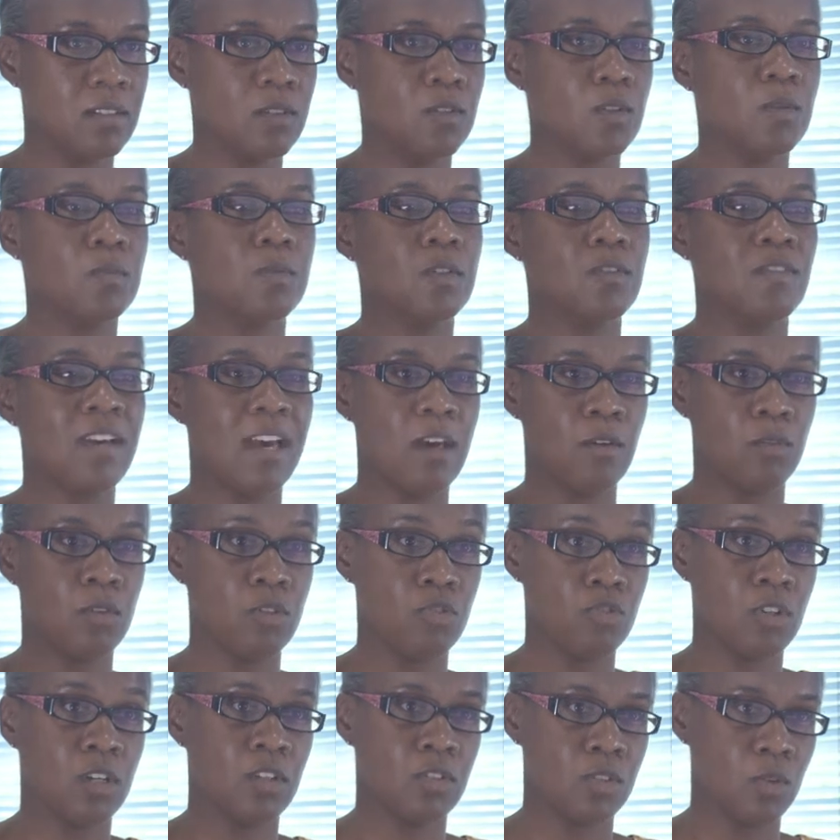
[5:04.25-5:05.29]
in terms of how the
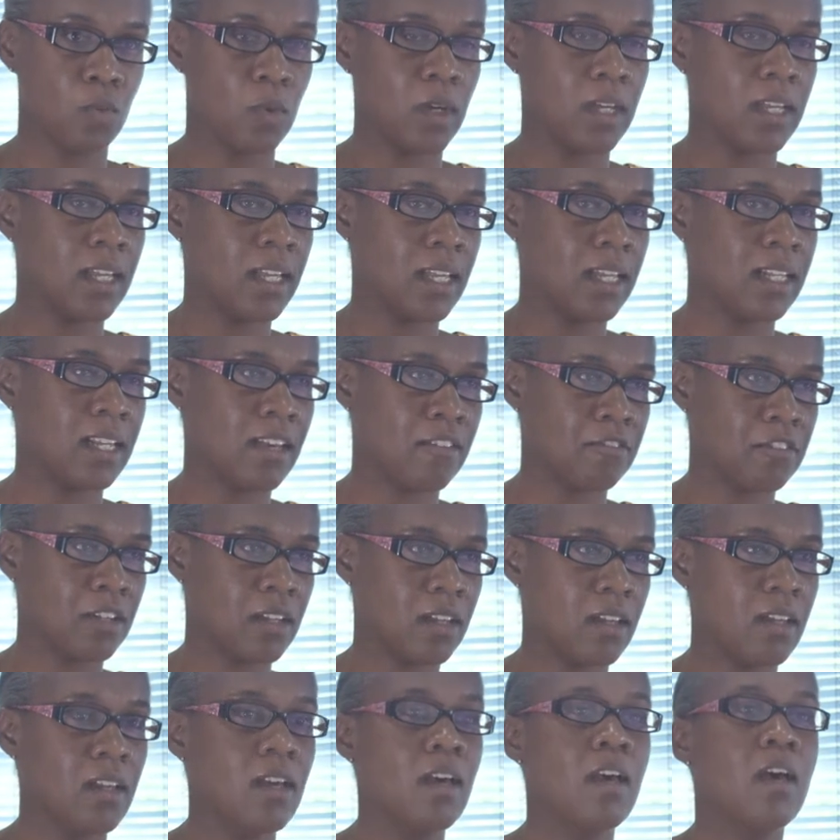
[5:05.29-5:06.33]
drugs are working in
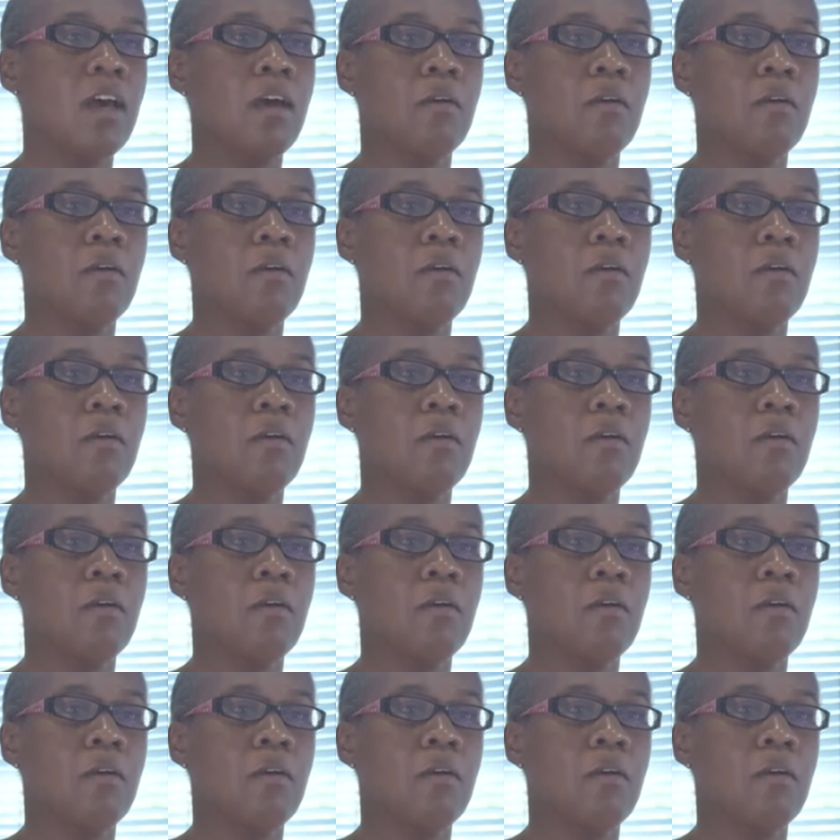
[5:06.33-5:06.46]
Africa,